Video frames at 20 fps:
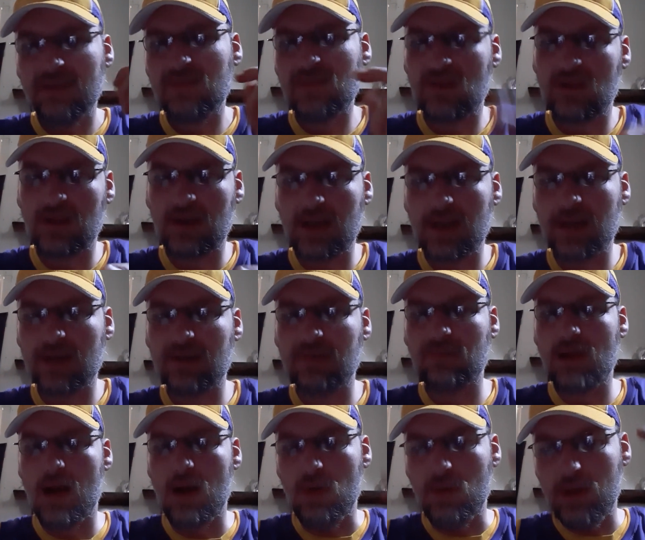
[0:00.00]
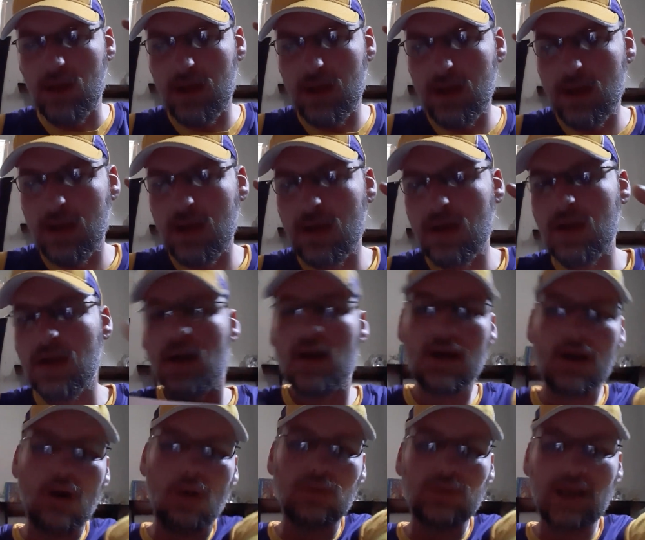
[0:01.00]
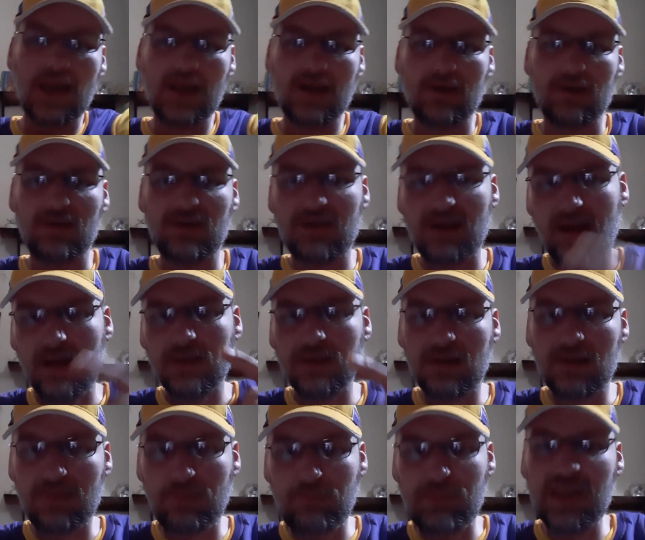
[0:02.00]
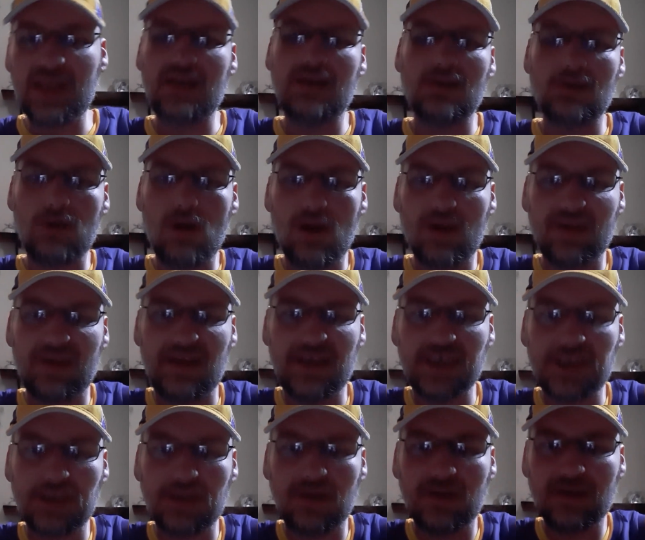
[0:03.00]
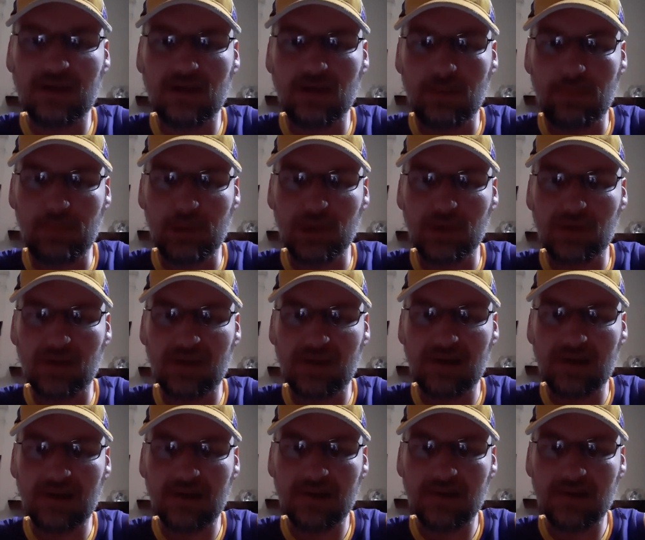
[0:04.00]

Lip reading: to the next round. Go Lakers. Let's beat the Los Angeles Clippers.